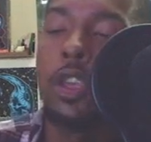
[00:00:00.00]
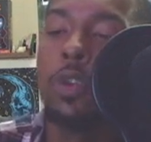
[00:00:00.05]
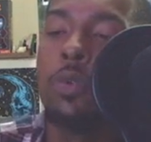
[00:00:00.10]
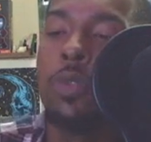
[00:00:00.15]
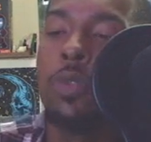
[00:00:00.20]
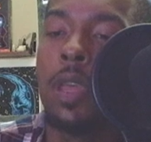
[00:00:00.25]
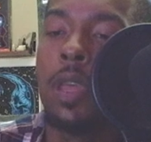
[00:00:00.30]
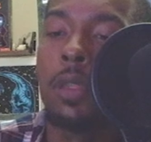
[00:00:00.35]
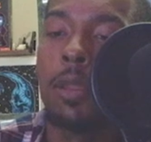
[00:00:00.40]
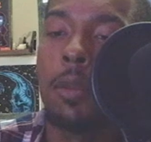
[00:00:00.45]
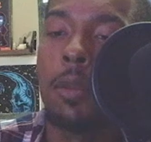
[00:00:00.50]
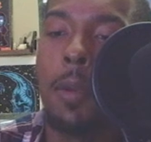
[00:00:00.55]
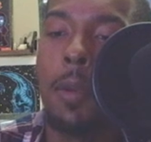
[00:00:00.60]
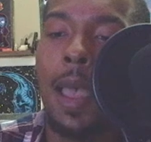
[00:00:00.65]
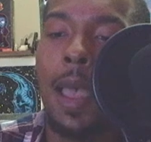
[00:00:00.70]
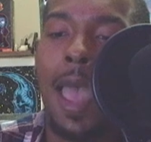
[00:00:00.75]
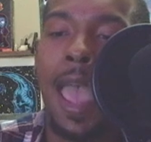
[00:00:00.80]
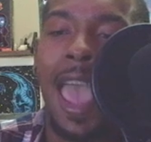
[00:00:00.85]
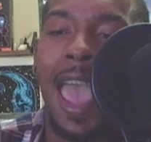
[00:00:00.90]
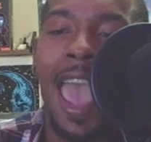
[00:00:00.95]
then
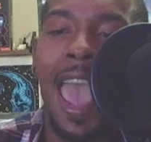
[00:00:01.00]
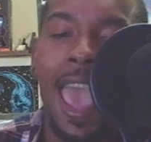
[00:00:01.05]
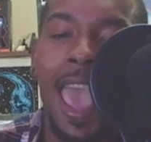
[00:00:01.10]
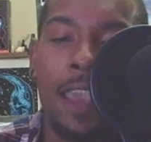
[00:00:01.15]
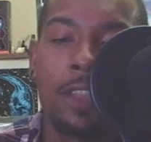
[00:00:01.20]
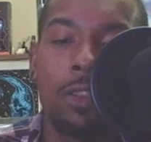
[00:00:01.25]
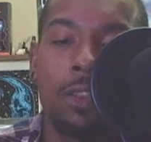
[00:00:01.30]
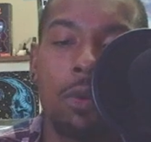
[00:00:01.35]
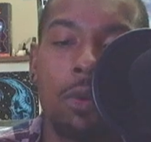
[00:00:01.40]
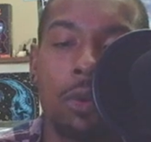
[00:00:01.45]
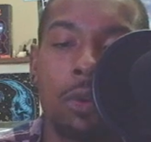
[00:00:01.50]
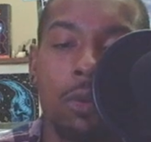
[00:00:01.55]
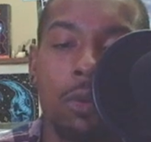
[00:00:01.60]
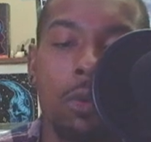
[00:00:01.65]
act on it,